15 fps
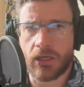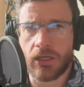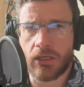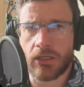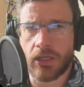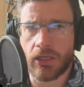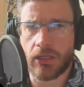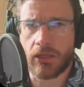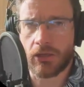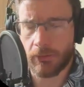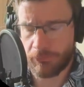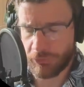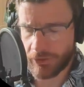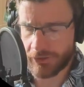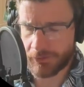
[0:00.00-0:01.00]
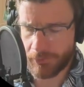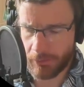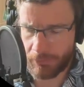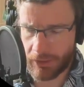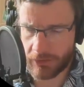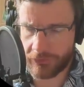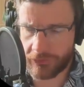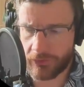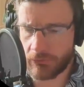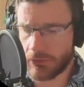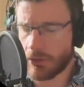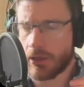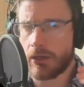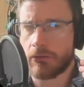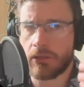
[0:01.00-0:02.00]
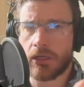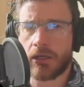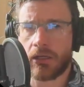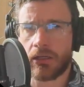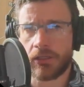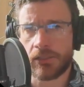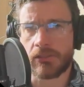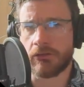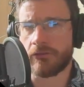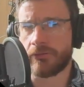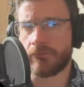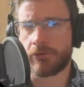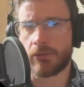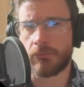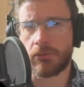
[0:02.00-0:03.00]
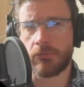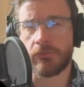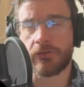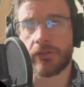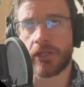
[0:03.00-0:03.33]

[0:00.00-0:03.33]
It like brings me back to, oh yeah, I like solving problems.